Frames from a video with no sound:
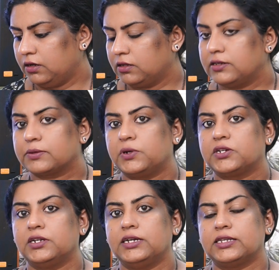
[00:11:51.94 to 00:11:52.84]
These
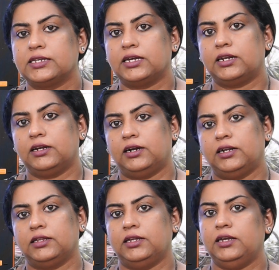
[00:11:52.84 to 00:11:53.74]
question answers are
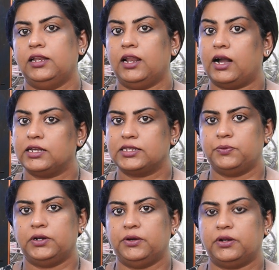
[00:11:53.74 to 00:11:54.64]
regarding the last
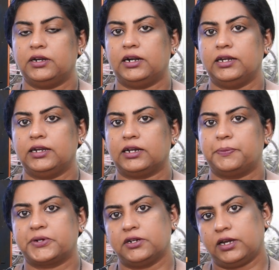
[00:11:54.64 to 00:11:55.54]
video regarding
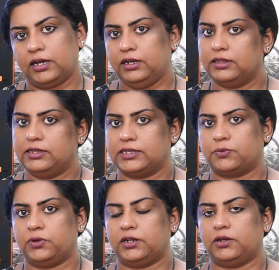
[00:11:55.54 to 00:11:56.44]
corruption and this
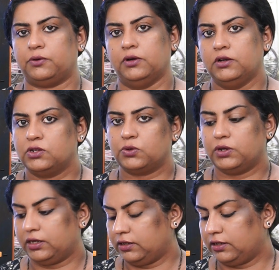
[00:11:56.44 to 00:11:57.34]
video.
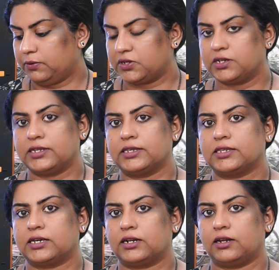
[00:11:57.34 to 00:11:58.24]
Together the question
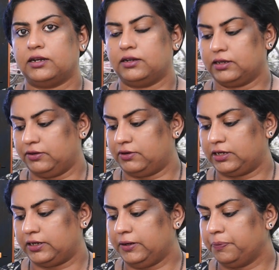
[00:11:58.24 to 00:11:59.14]
answers are given
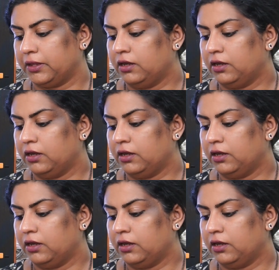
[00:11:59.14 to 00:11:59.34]
here.